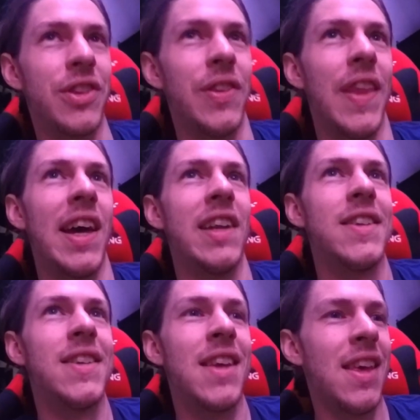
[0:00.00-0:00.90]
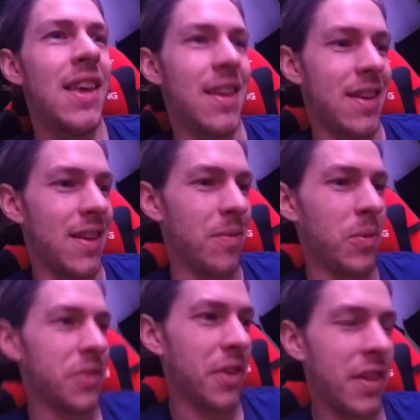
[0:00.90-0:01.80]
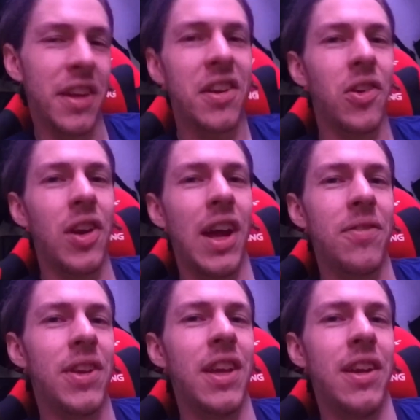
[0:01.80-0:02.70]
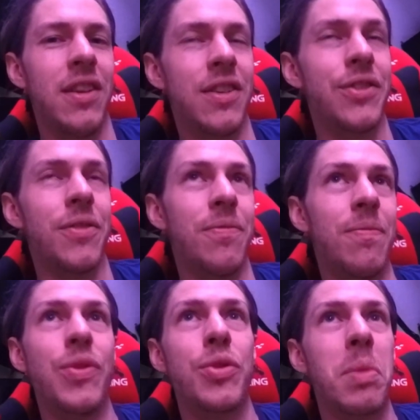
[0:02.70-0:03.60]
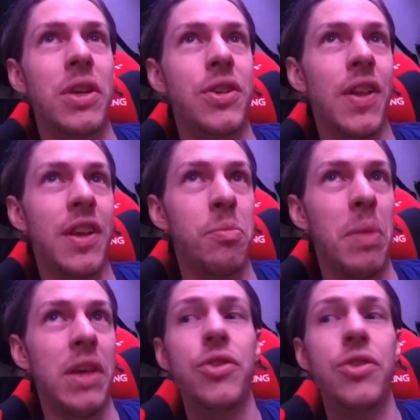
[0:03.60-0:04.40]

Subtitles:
on that, because I think I'm going to have to get into some specialized bass